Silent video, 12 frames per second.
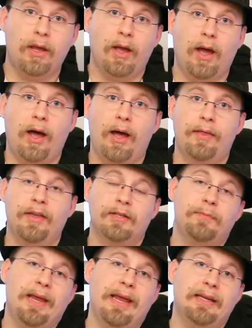Uh,
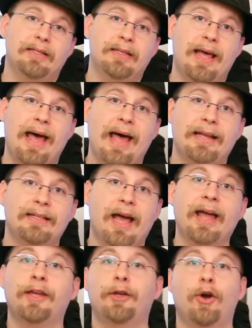this means that
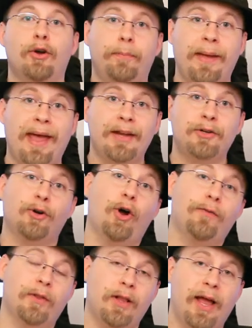I can go to bed, turn
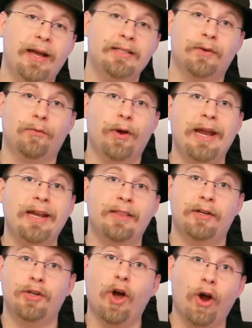off the lights, and read in
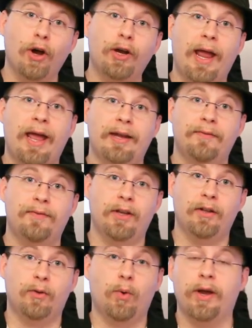the dark and
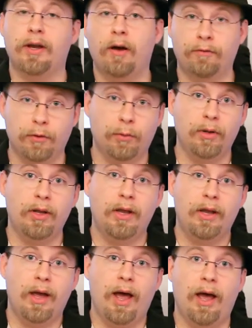feel quite comfortable.
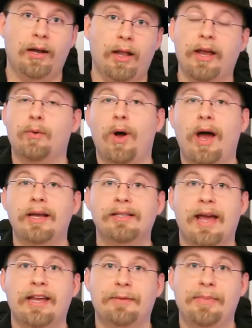Uh, and likewise,
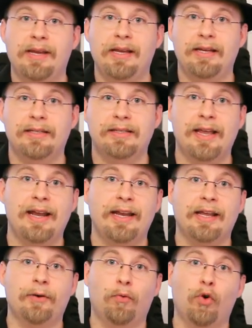I can be
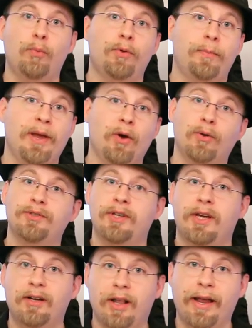standing in a room with a big old
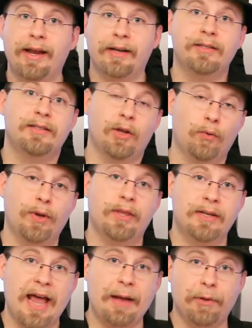sunlight and still read the
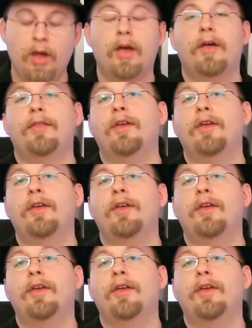tablet. The